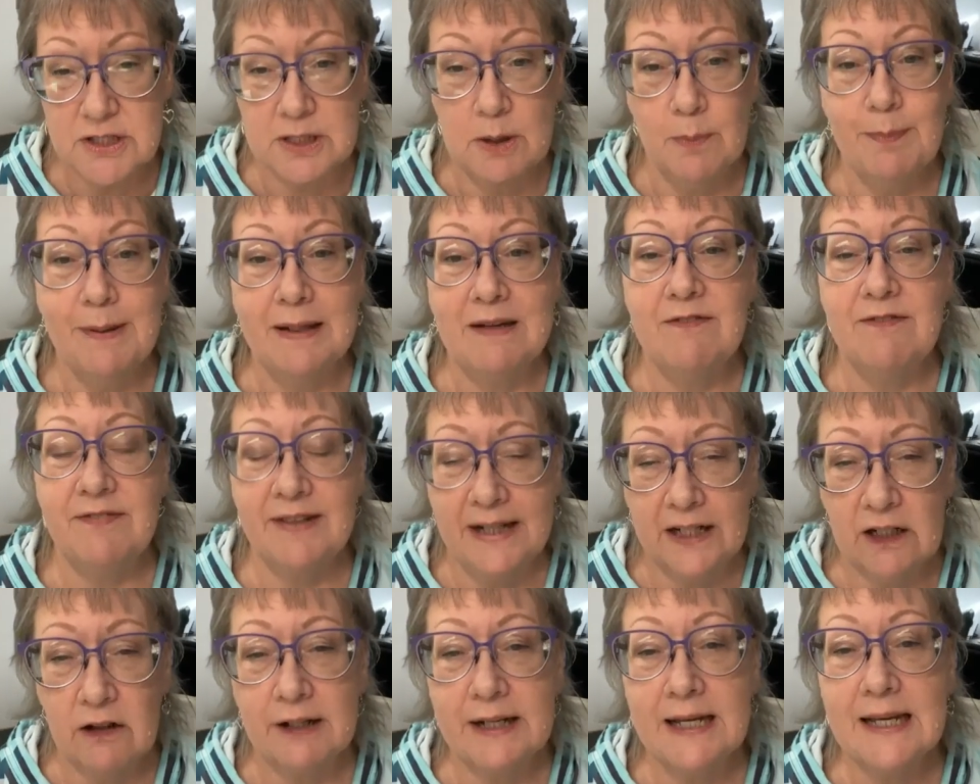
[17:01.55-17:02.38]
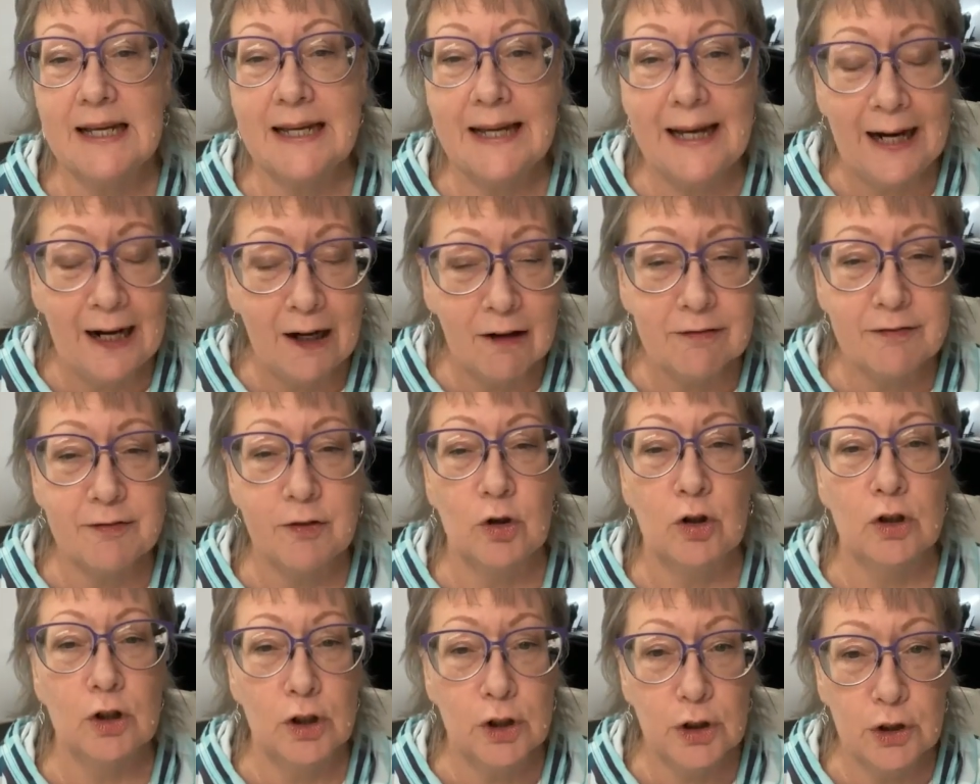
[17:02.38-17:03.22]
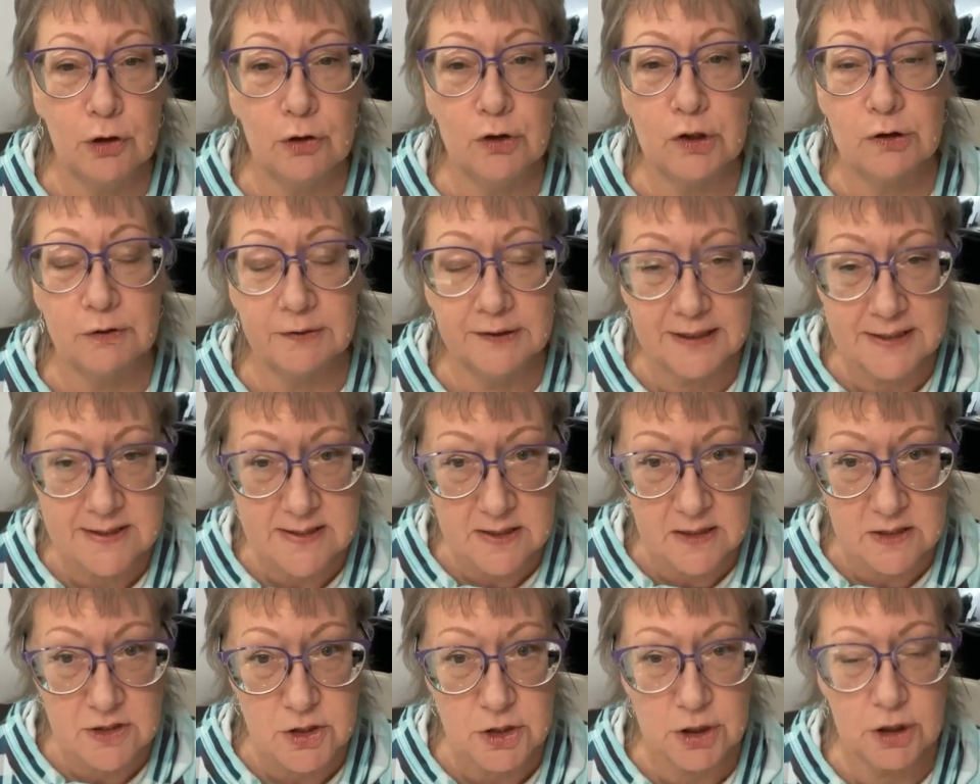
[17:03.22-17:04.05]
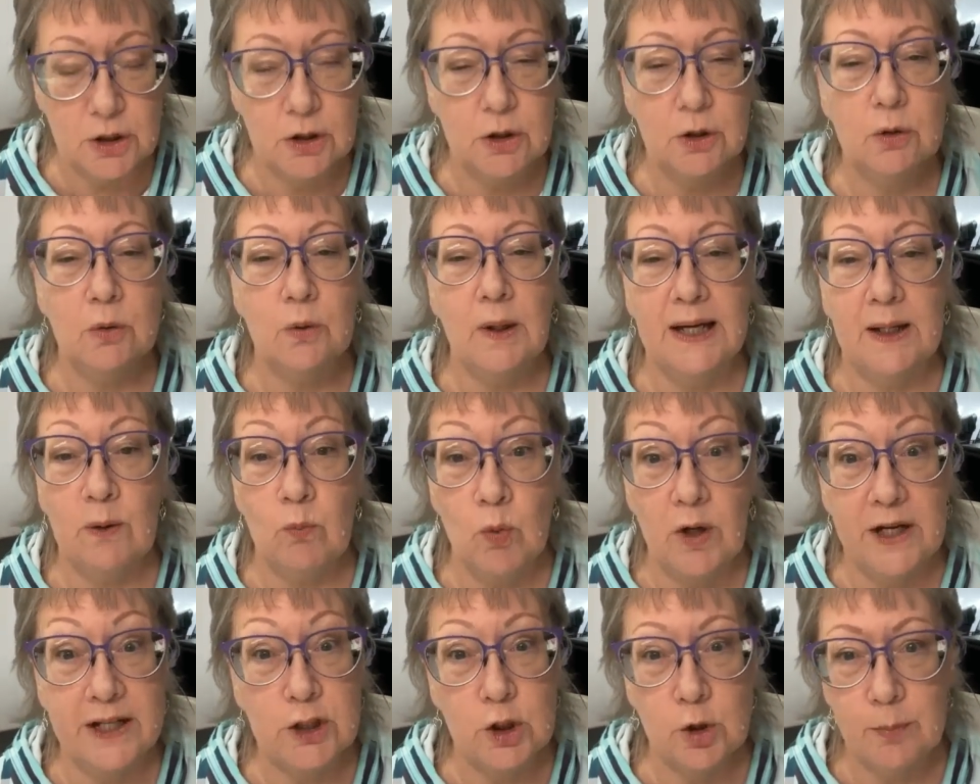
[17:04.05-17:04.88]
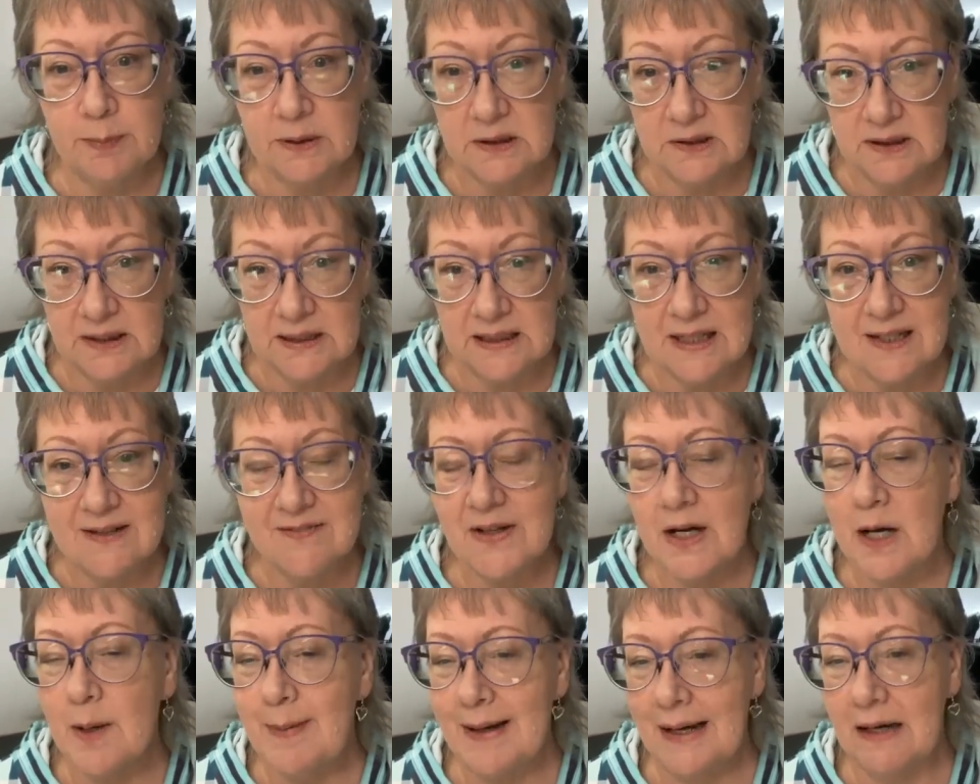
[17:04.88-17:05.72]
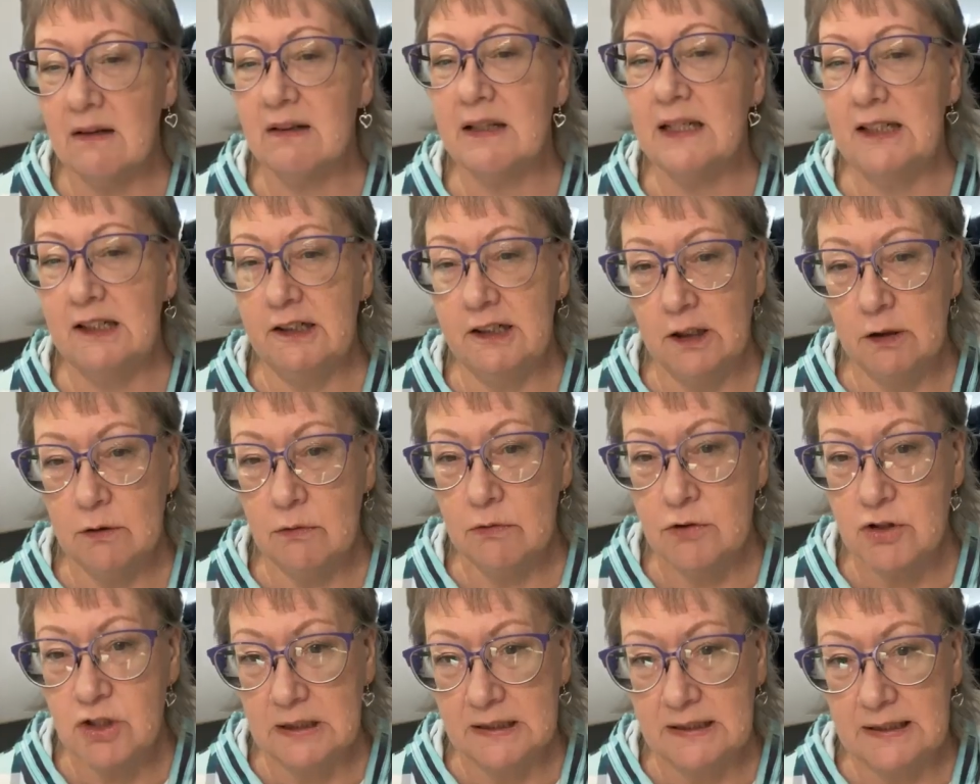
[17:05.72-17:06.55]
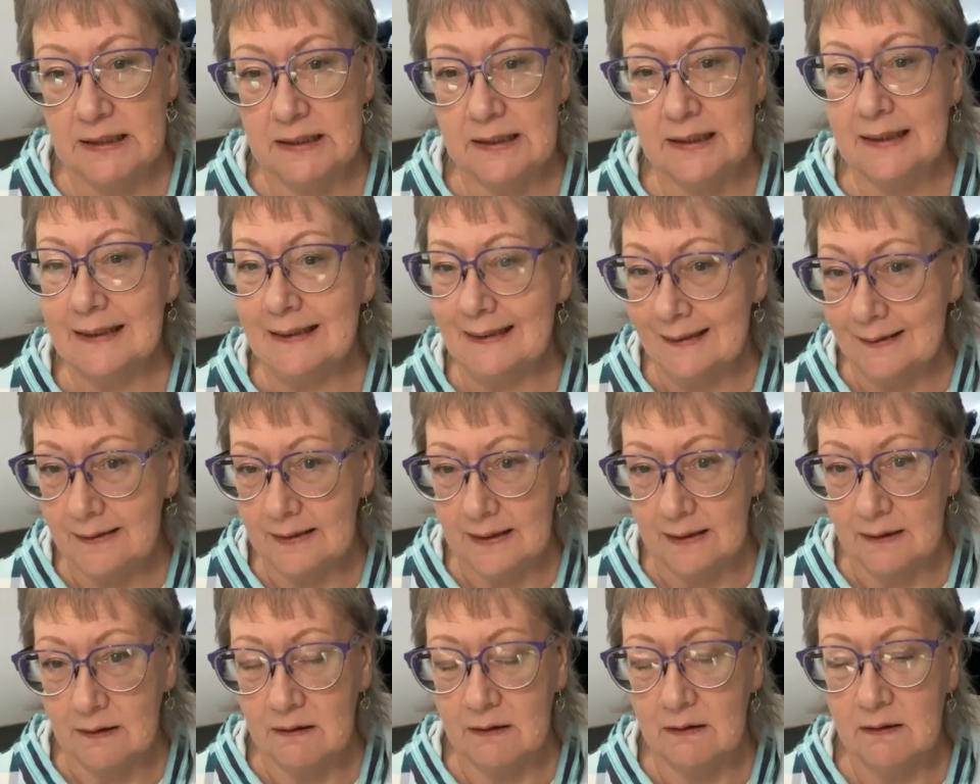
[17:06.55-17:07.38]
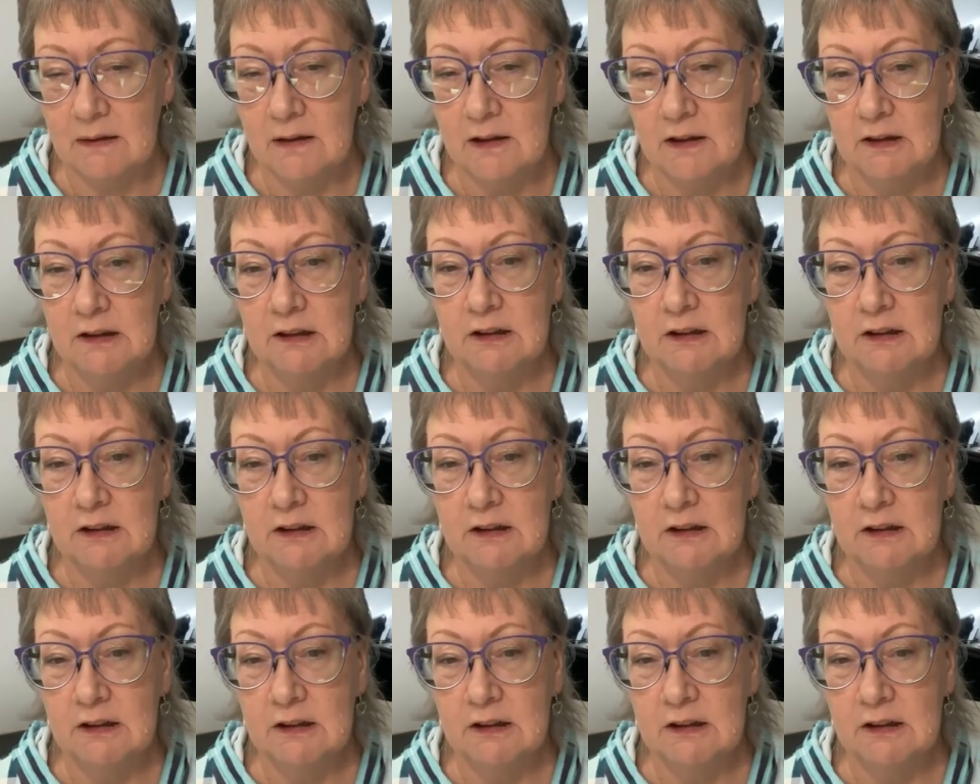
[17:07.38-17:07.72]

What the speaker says: So be very careful who you listen to and what you believe about ketogenic eating.